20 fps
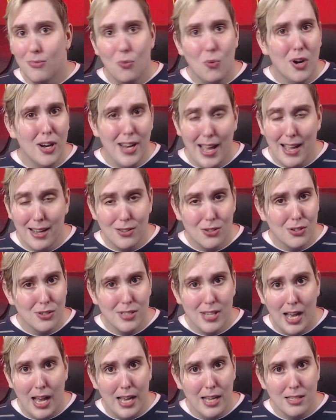weren't
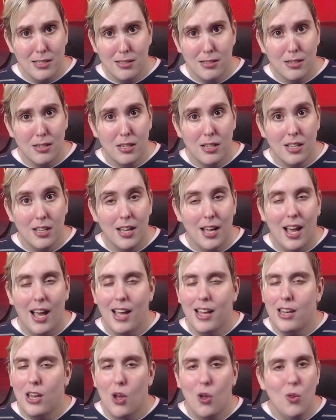exercise.
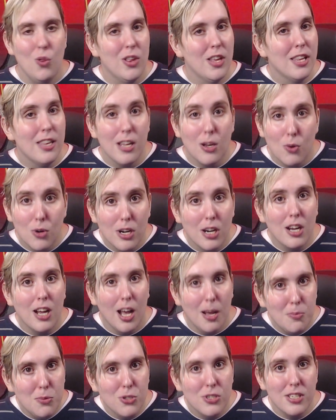I know that there were a
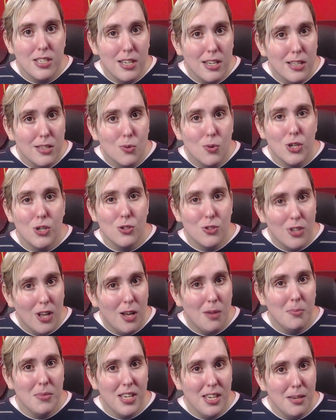couple scenes where you
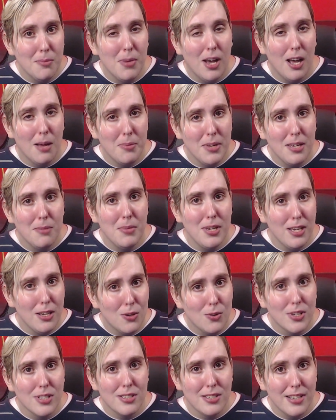saw me, Bobby, me,
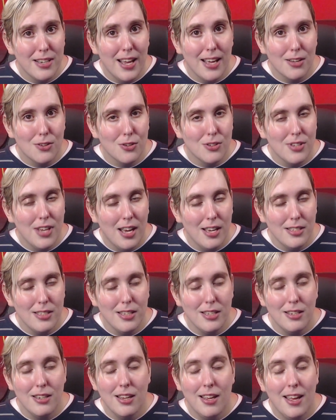Kristen
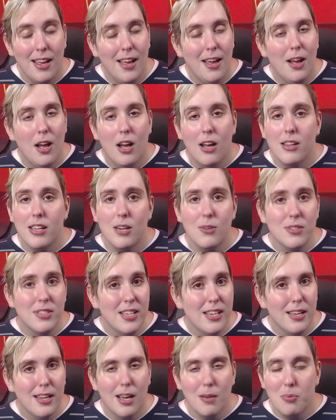exercising. That was
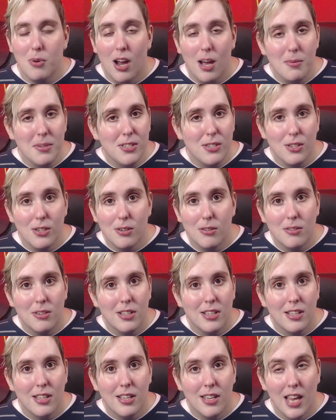it. I promise
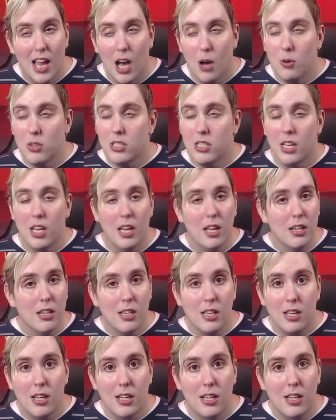you. That was
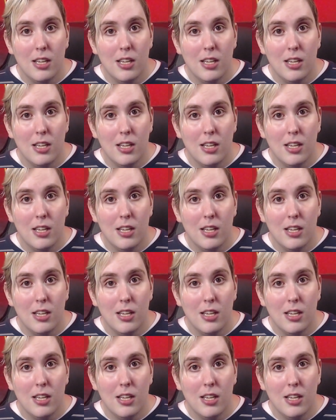it.